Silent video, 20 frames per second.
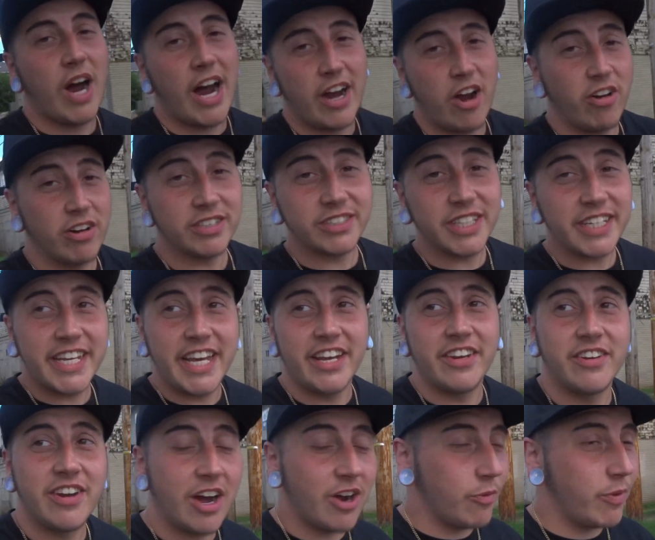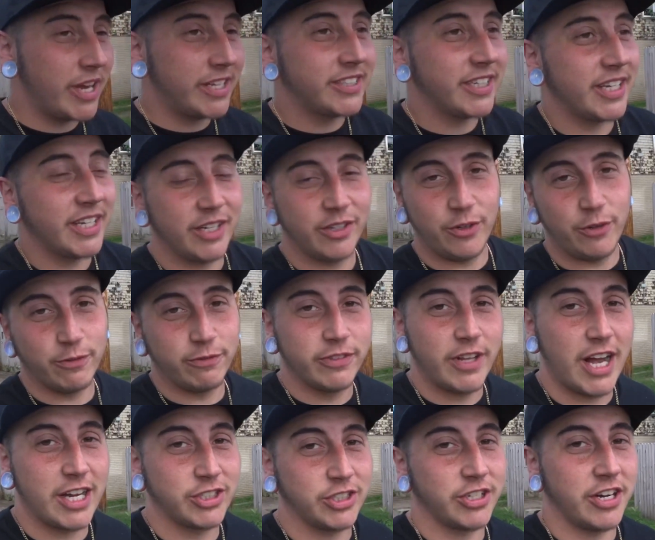I honestly cannot wait to get a new
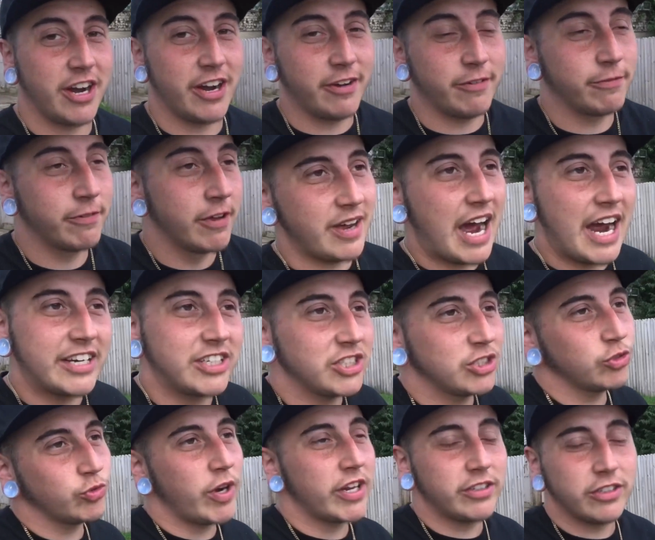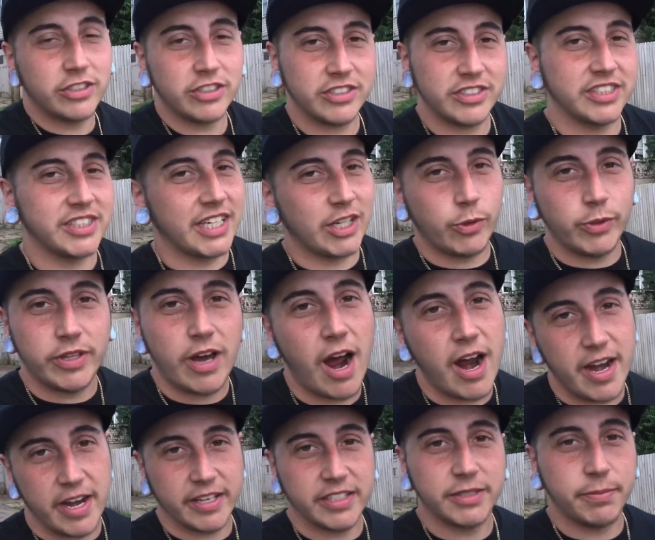flash drive. I just rather stick with
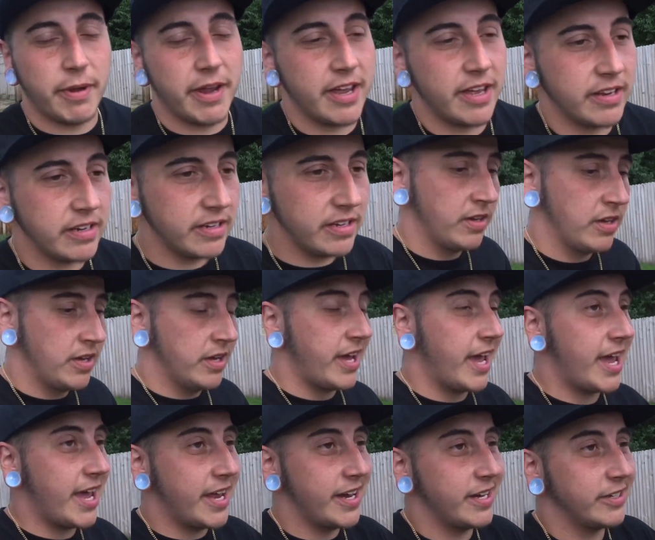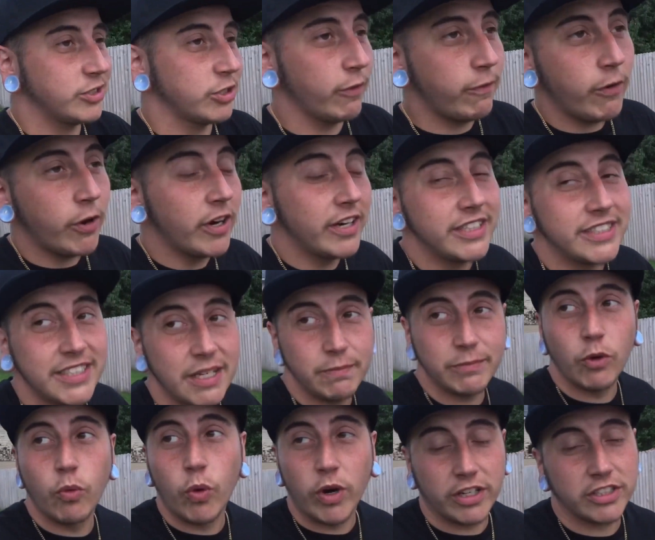iXpand. And so far it seemed
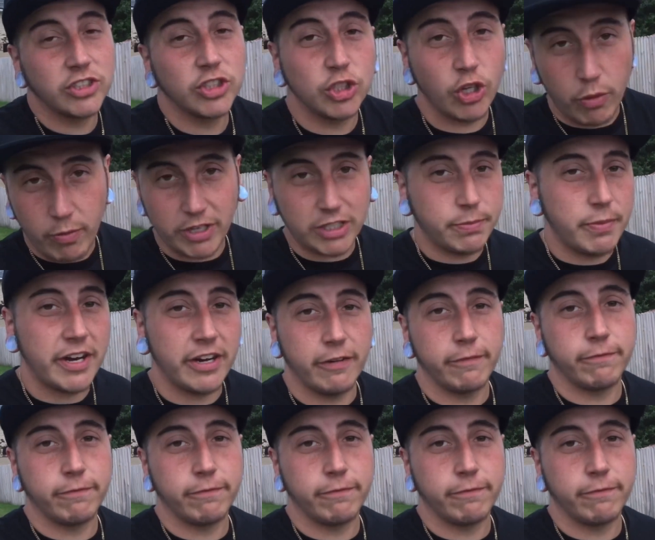to work so much better